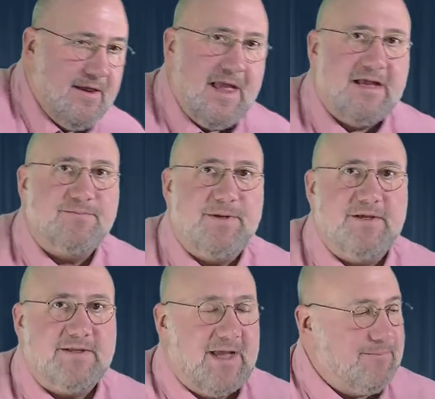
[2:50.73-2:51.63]
as being a
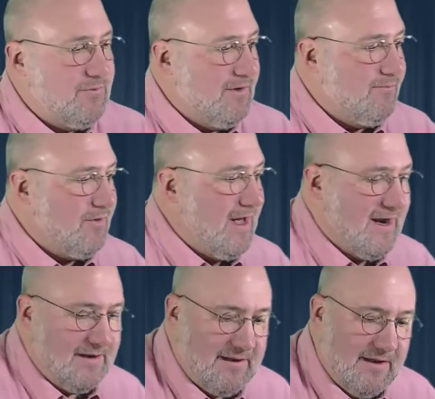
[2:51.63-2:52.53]
top twelve
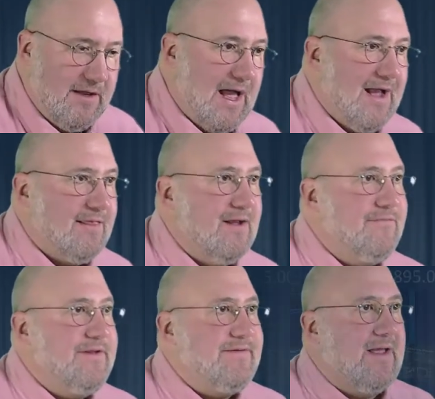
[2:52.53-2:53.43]
product. I love
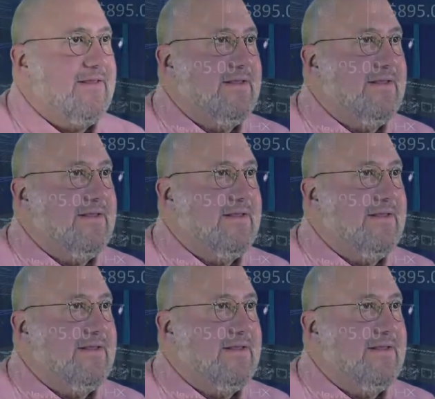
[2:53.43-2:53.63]
these N